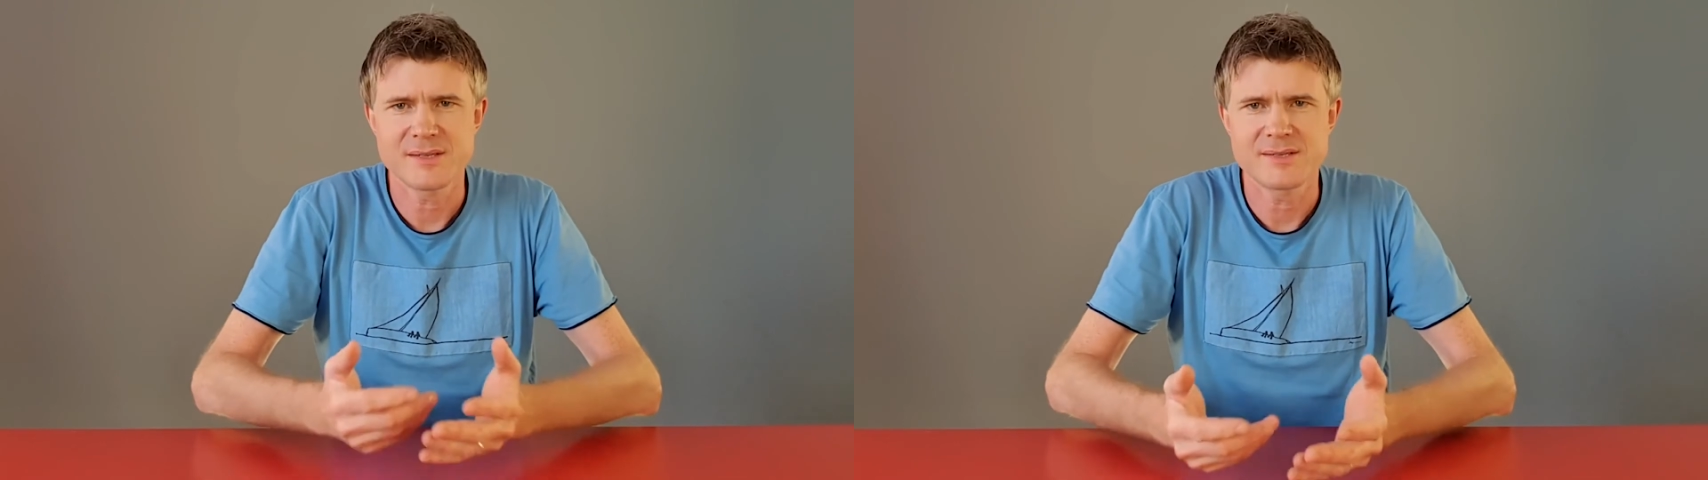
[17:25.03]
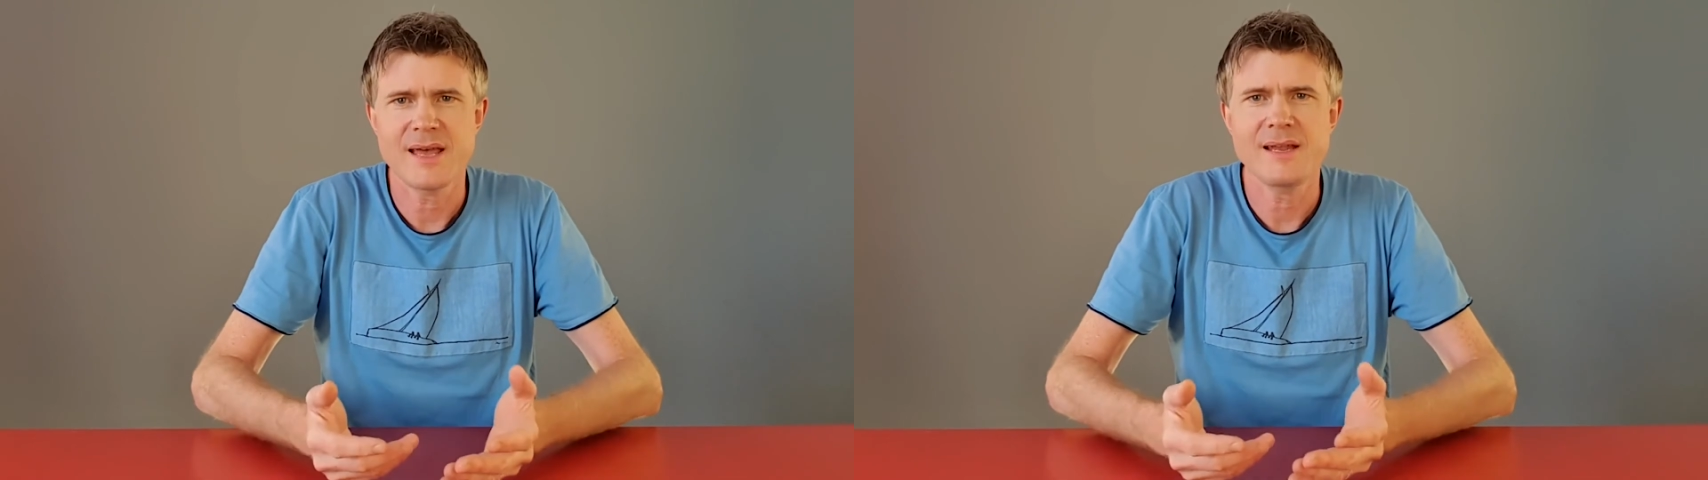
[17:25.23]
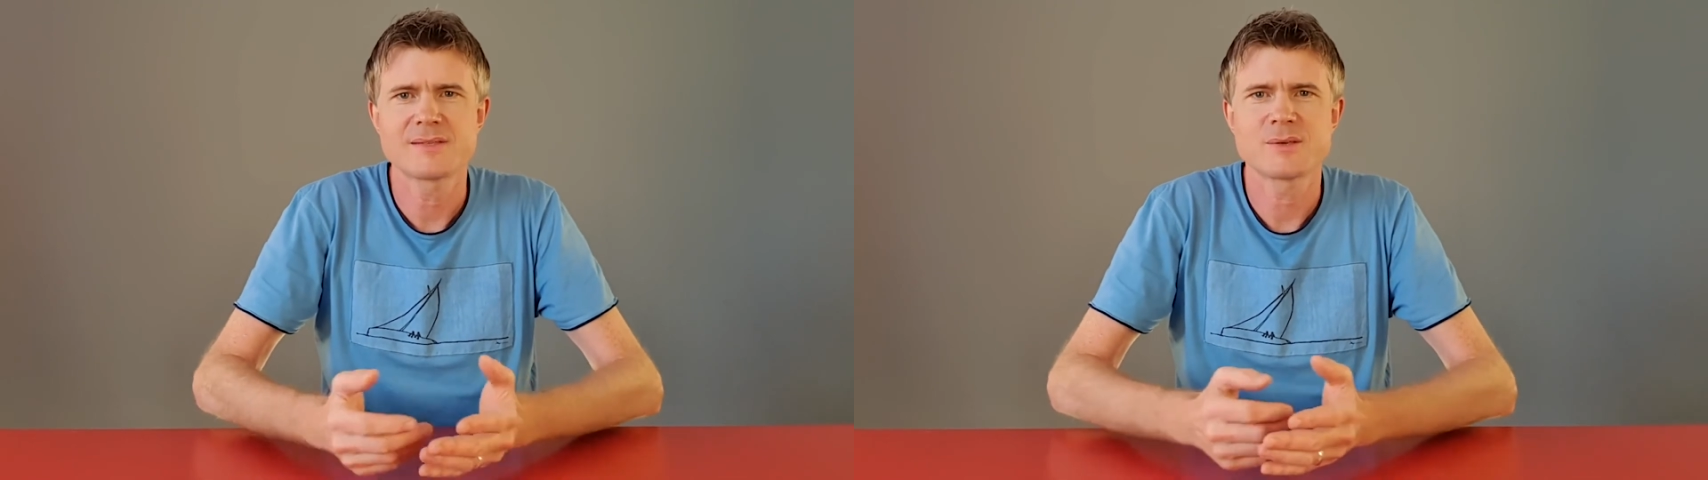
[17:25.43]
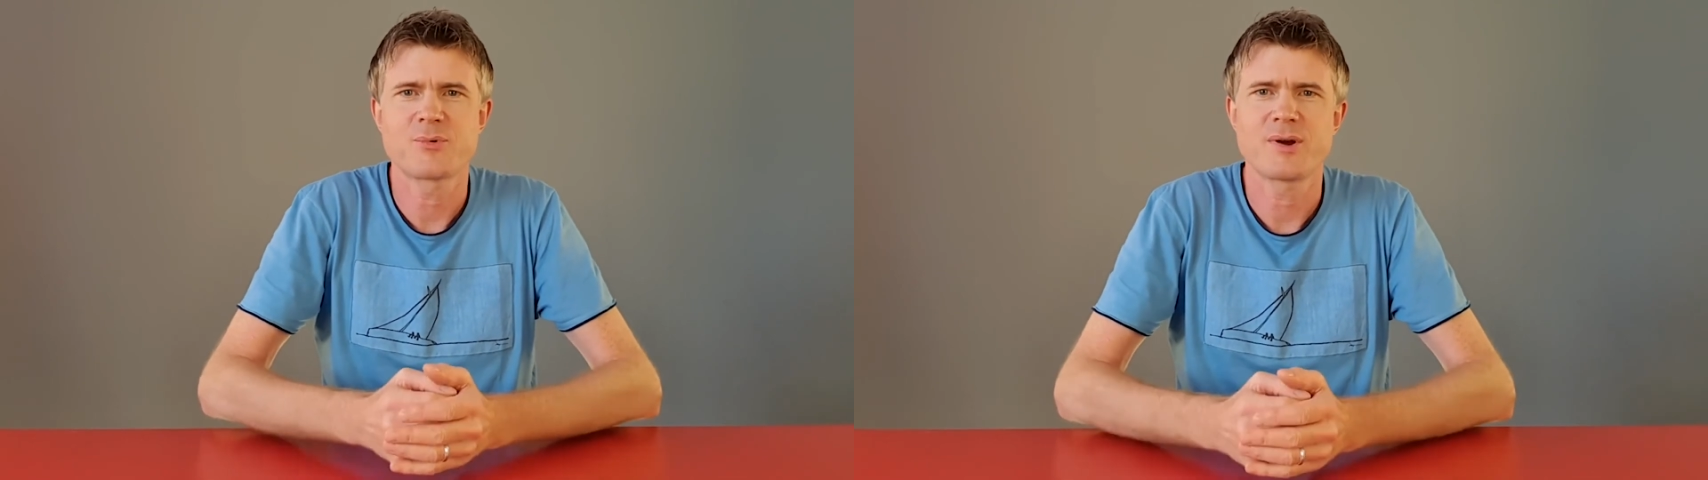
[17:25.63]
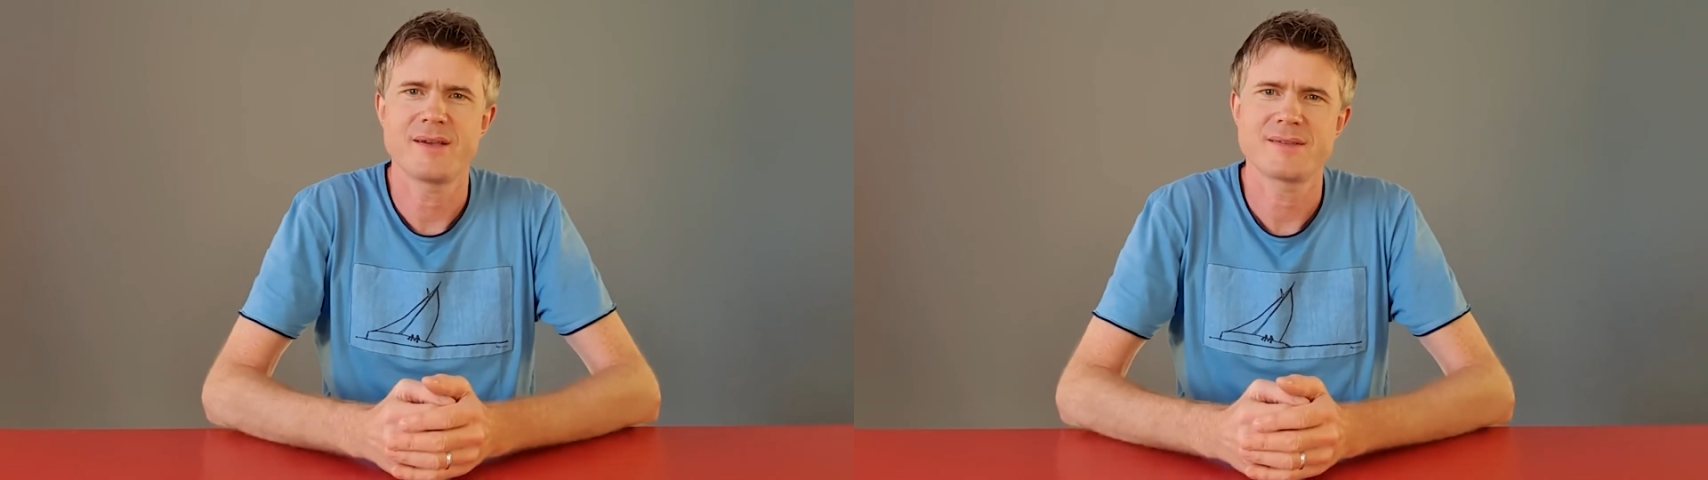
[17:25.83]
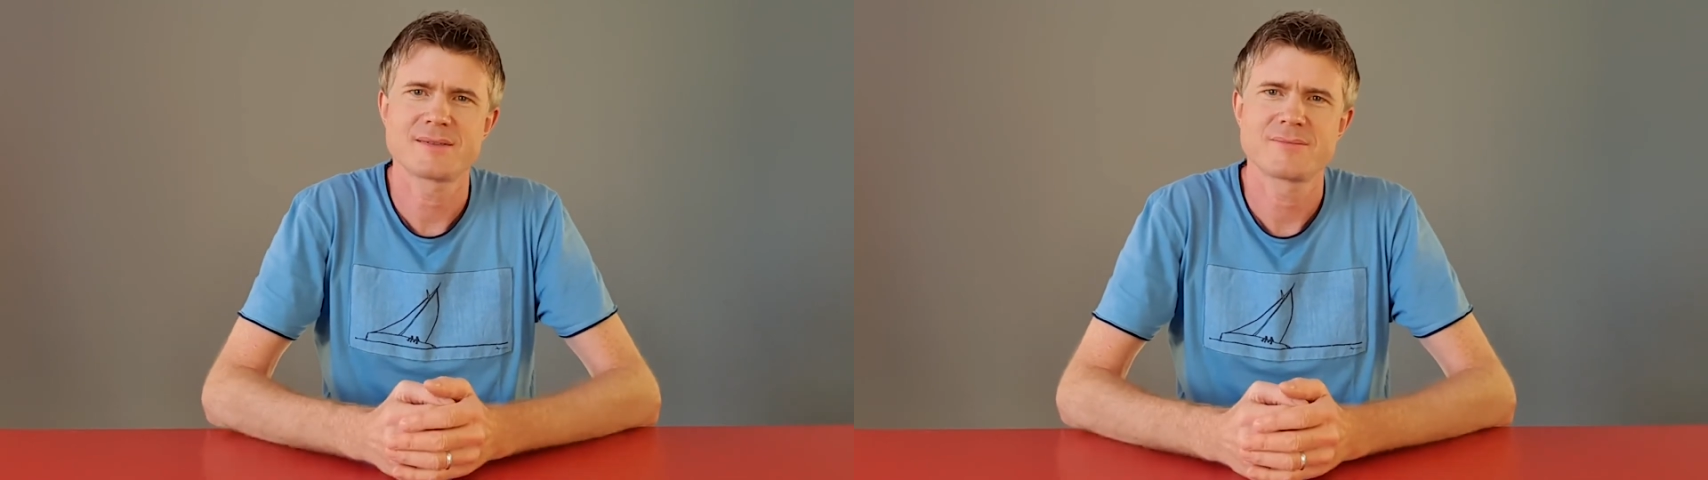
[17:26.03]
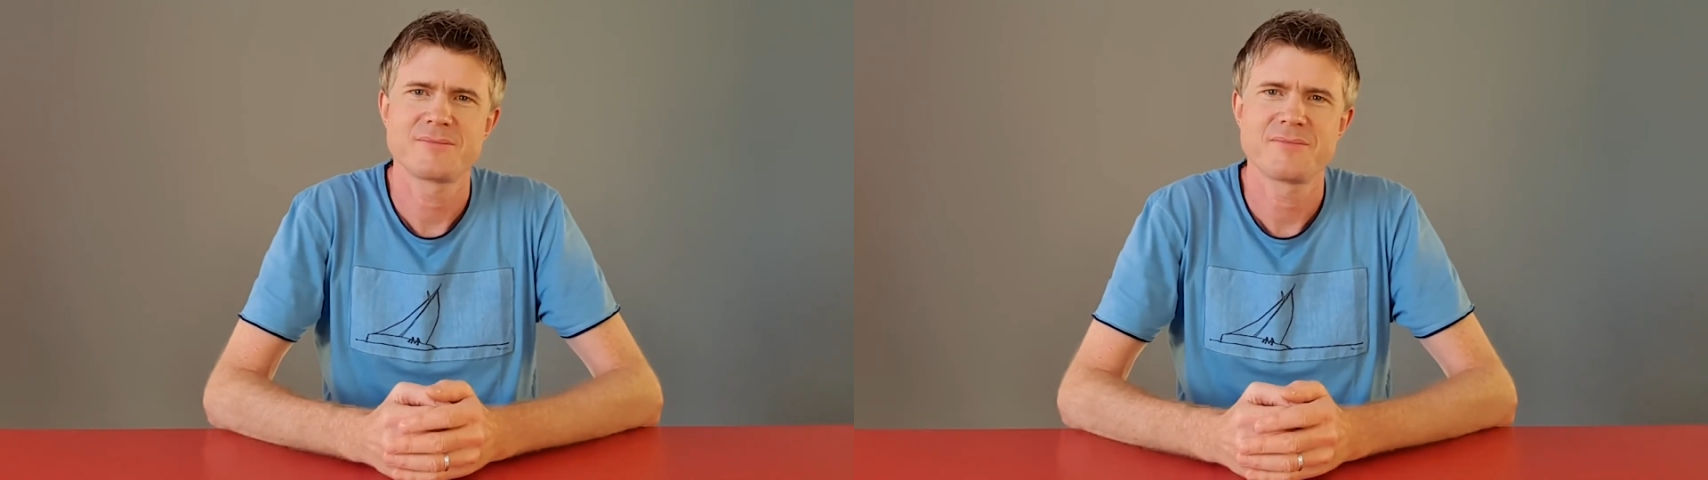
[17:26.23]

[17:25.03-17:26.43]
a daily surprise.